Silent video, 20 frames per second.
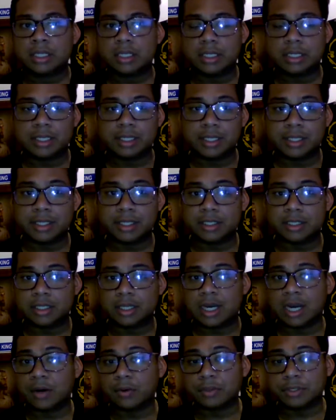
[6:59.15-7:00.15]
and
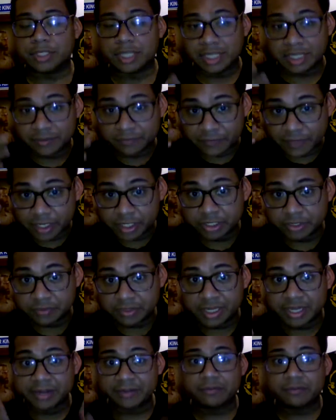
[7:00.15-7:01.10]
I will take advantage of that